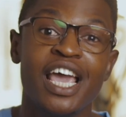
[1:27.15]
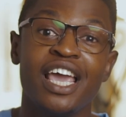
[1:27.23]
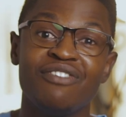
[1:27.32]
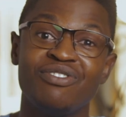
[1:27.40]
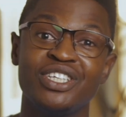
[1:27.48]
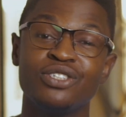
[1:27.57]

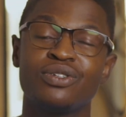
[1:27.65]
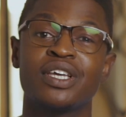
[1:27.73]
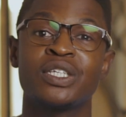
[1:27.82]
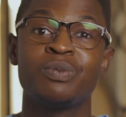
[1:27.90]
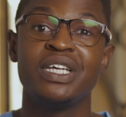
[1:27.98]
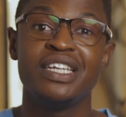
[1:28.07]
If we need to
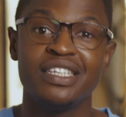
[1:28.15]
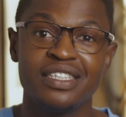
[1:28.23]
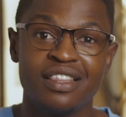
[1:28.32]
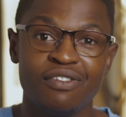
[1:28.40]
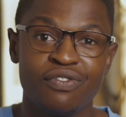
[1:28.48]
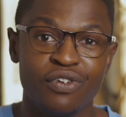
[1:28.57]
explain
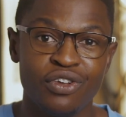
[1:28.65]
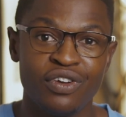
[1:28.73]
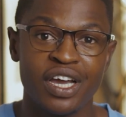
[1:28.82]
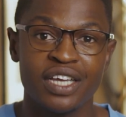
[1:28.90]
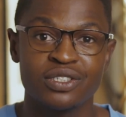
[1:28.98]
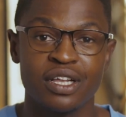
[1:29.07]
anything for you
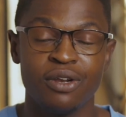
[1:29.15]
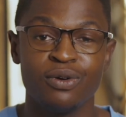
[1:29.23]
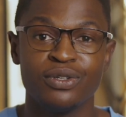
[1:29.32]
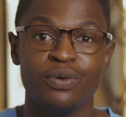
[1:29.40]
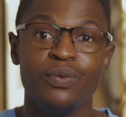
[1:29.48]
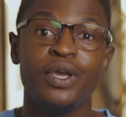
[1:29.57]
guys
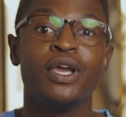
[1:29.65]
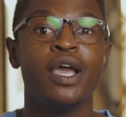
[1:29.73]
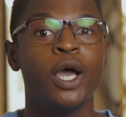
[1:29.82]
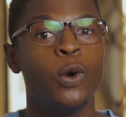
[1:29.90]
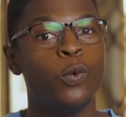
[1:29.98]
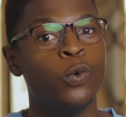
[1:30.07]
along the way,
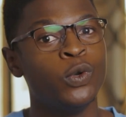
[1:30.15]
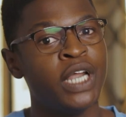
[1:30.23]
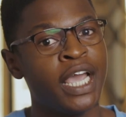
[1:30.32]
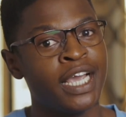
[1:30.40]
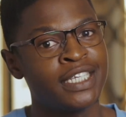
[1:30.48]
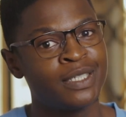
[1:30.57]
we would
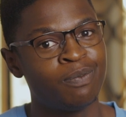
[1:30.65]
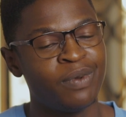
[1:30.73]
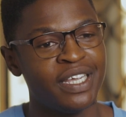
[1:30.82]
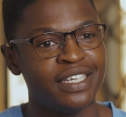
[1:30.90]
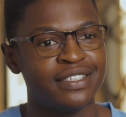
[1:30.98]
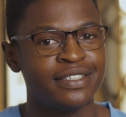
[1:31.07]

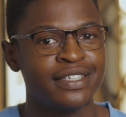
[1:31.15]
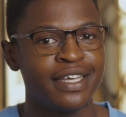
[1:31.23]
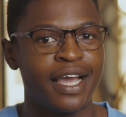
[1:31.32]
explain.